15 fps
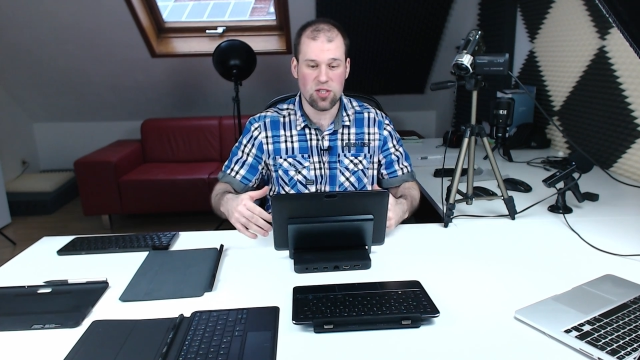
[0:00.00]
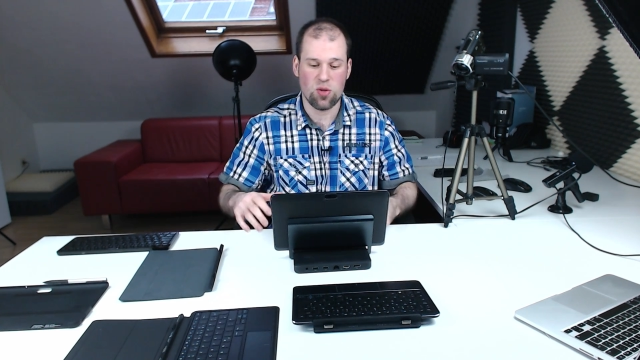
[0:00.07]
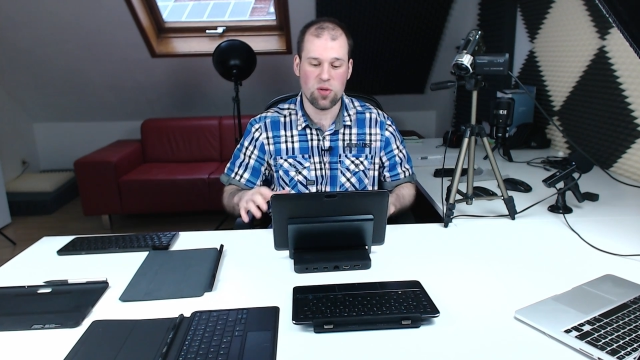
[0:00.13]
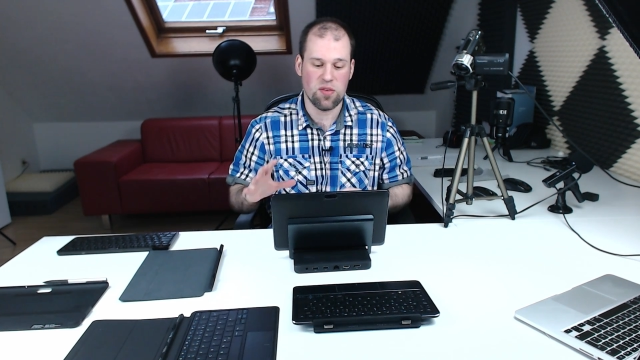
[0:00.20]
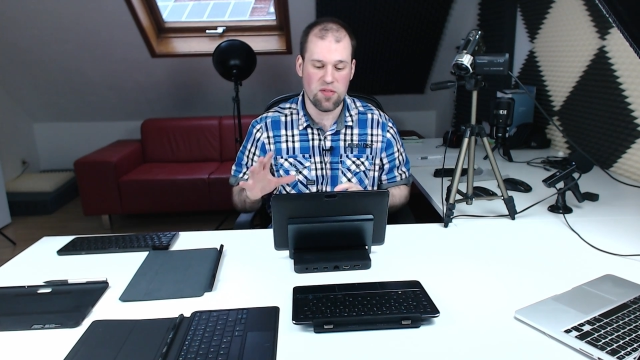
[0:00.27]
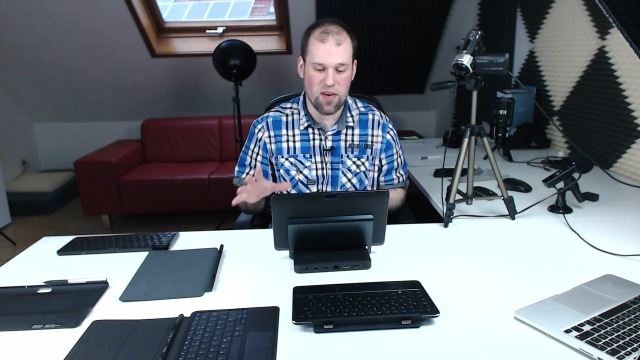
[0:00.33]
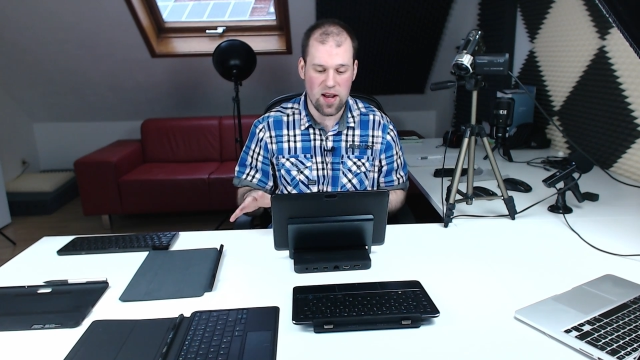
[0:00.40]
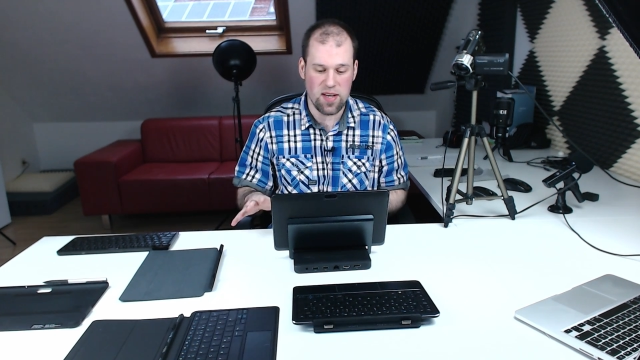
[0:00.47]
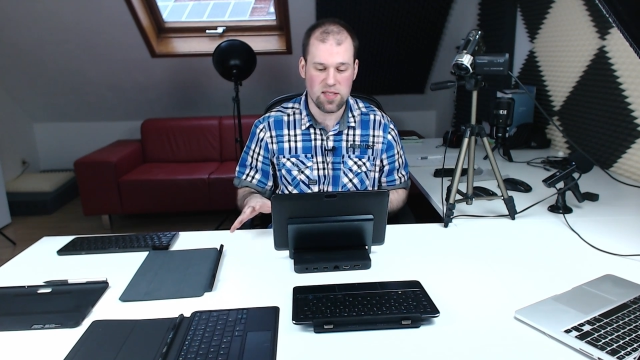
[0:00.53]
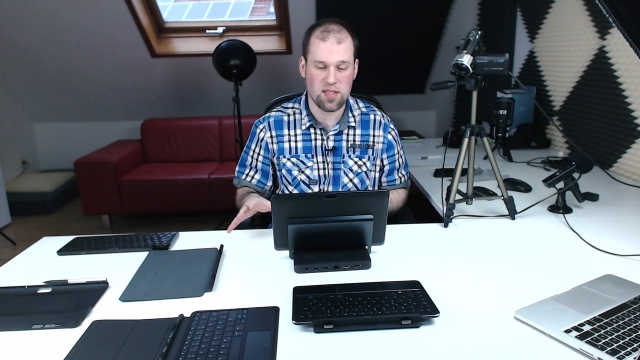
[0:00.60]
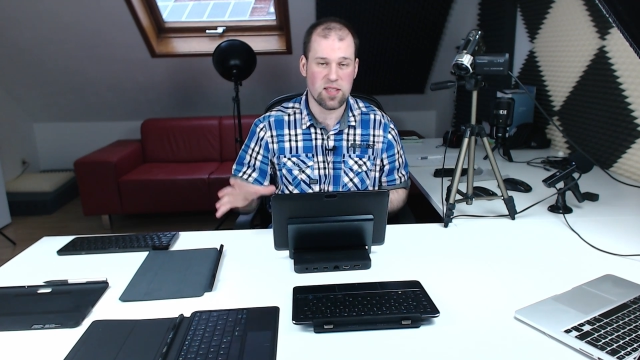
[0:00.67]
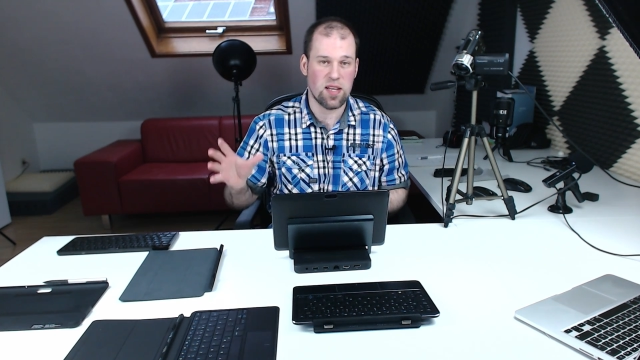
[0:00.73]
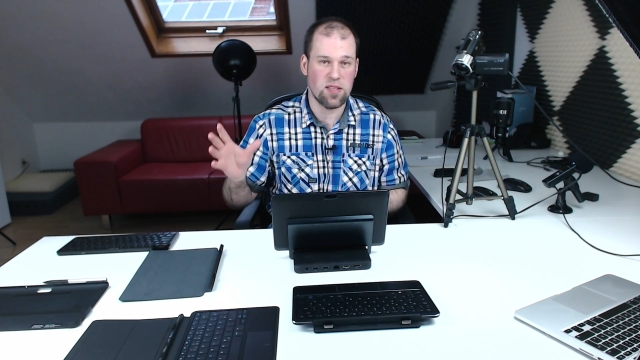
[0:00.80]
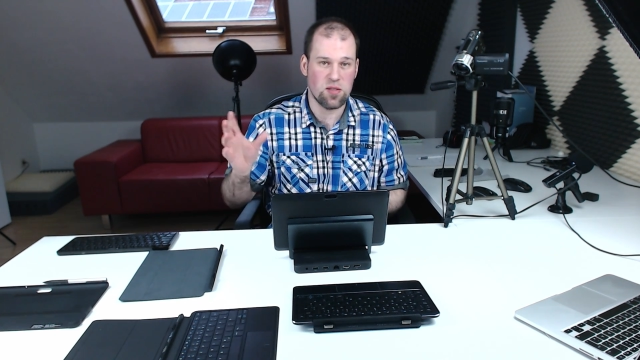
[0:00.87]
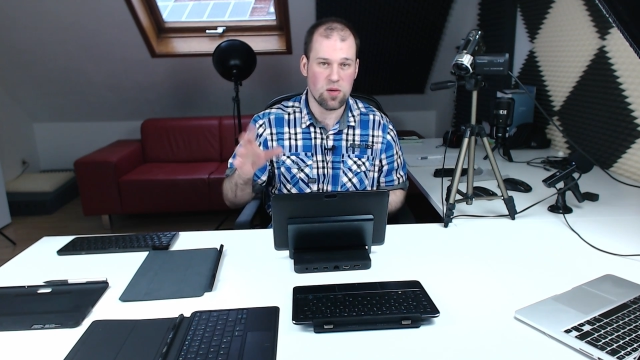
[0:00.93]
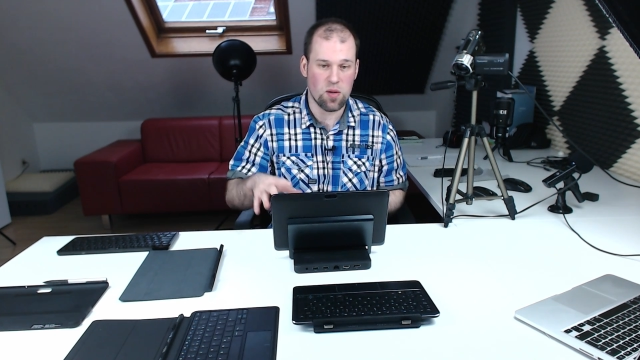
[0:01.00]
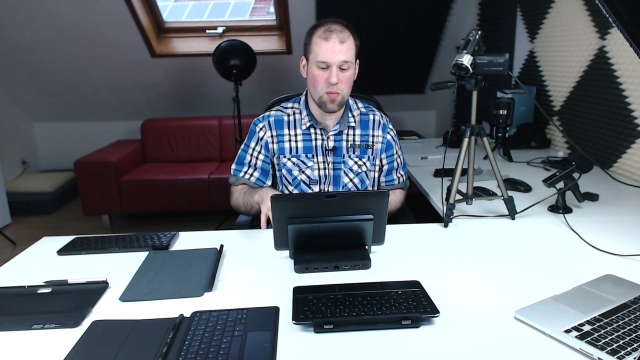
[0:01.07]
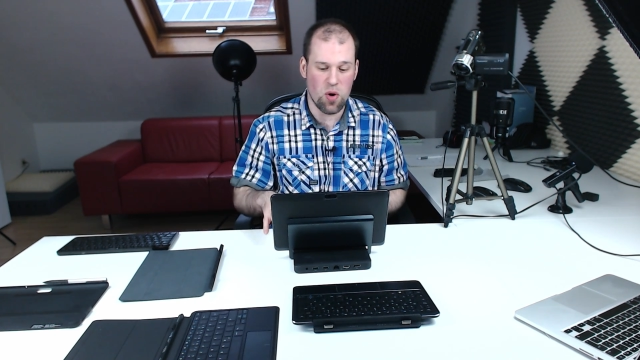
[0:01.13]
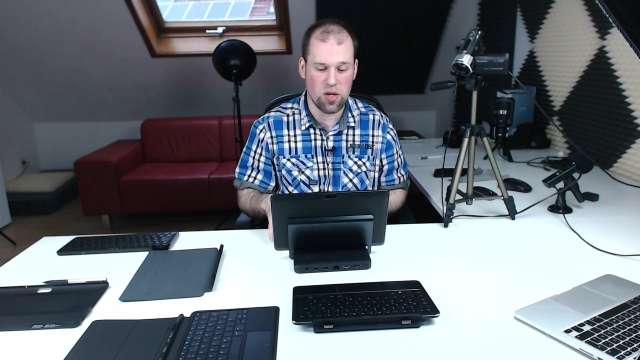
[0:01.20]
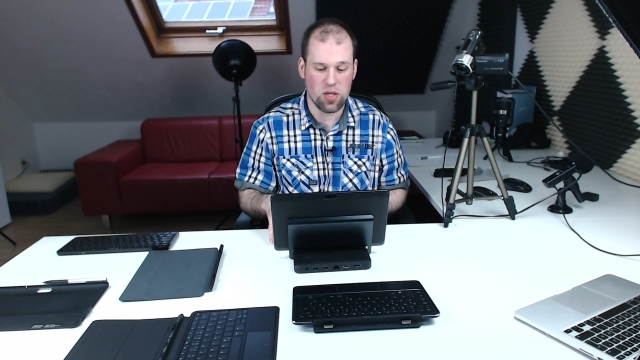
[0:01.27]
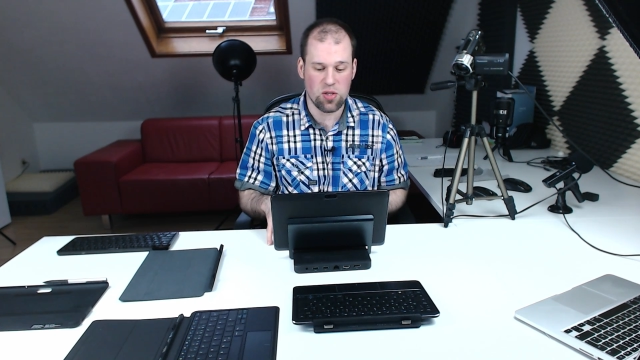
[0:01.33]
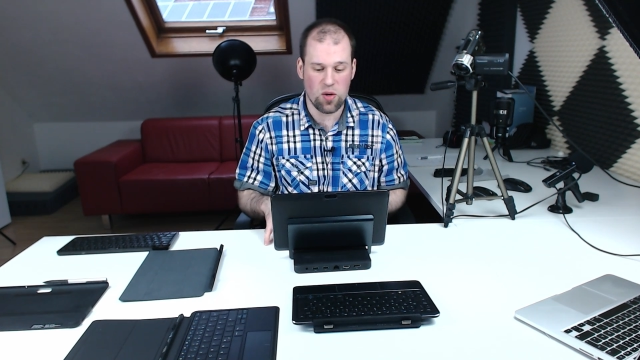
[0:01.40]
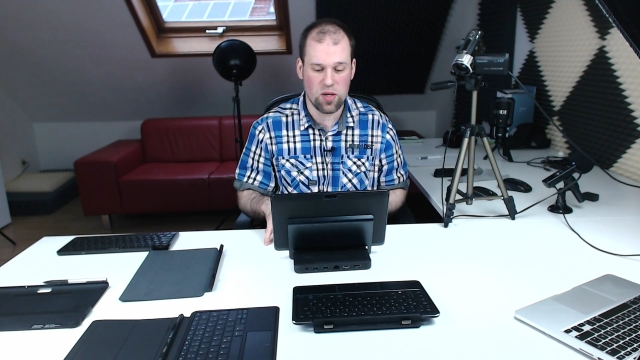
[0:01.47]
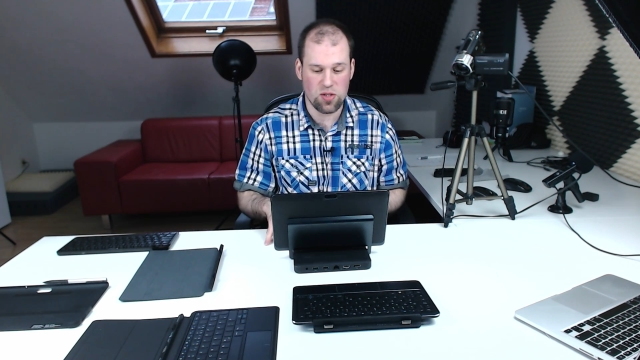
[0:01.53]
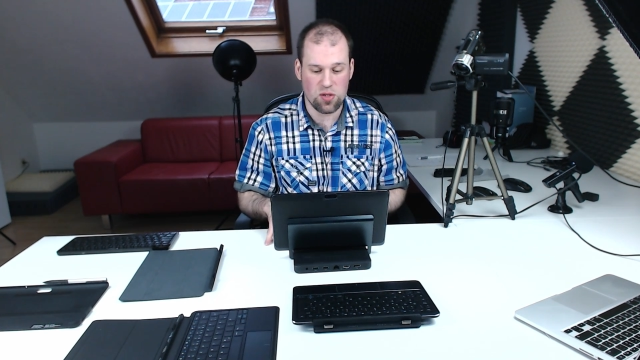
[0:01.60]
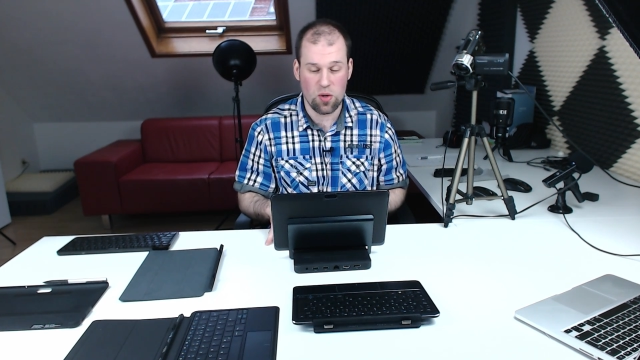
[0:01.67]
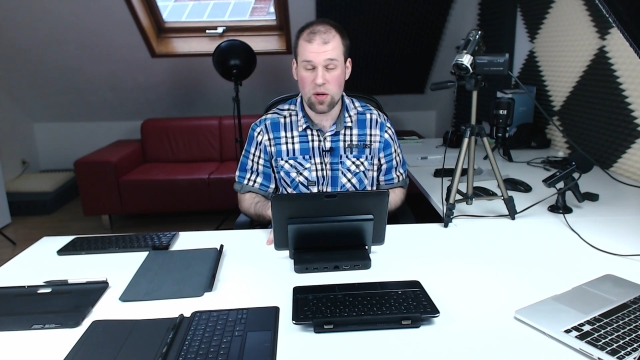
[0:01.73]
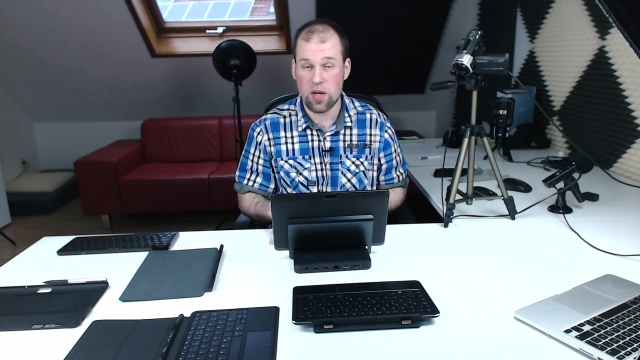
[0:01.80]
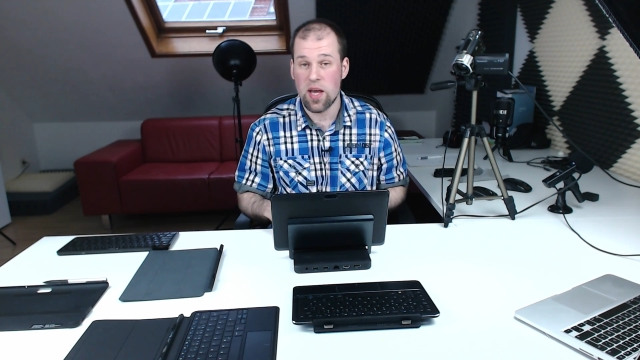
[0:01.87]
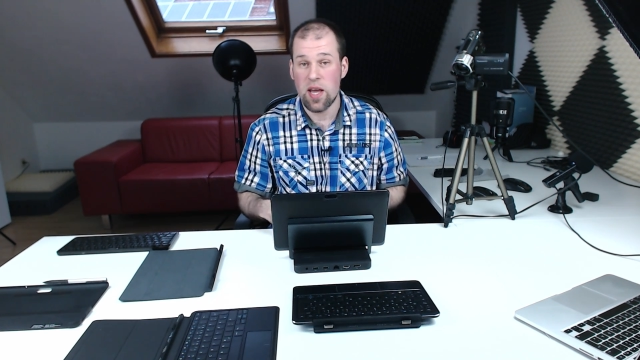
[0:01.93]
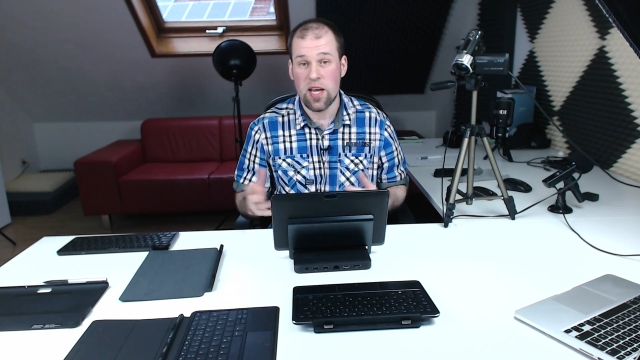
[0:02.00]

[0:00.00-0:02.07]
your devices and your monitor and so on,